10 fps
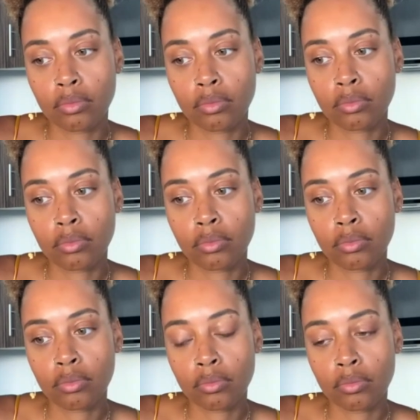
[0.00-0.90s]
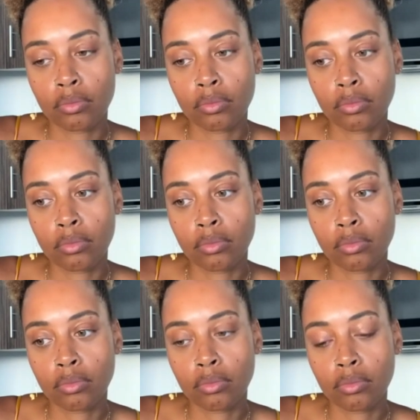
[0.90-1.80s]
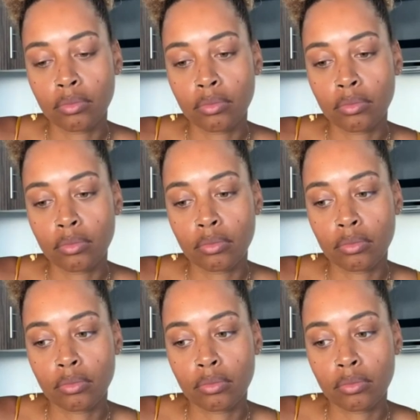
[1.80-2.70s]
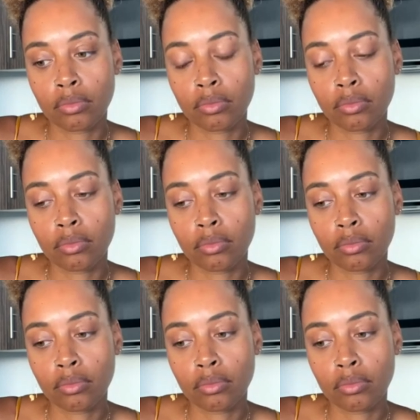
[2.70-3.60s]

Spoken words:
(not speaking)